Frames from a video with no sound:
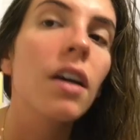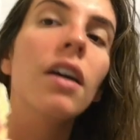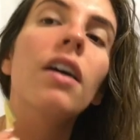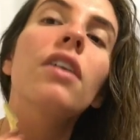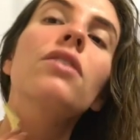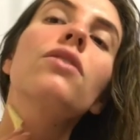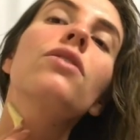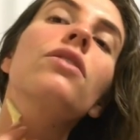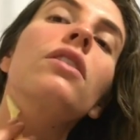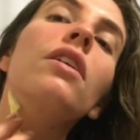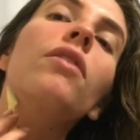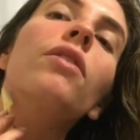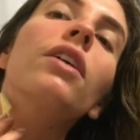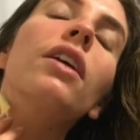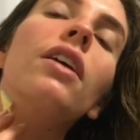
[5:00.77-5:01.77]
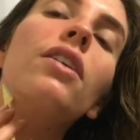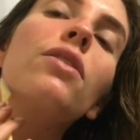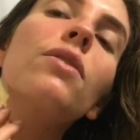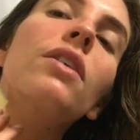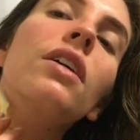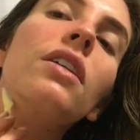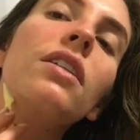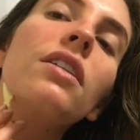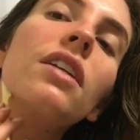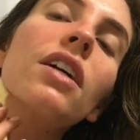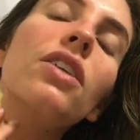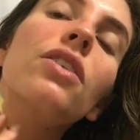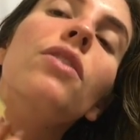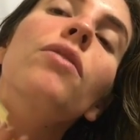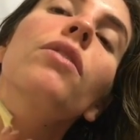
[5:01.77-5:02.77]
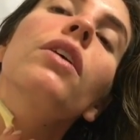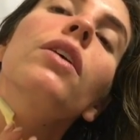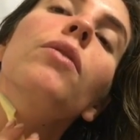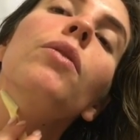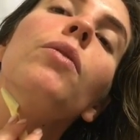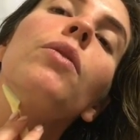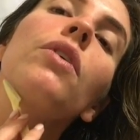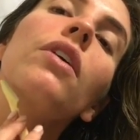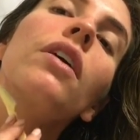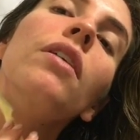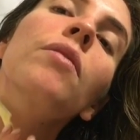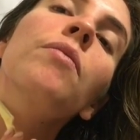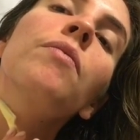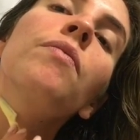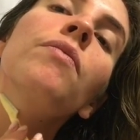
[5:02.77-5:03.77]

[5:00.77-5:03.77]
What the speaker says: I also just get really into it because it's actually really rewarding.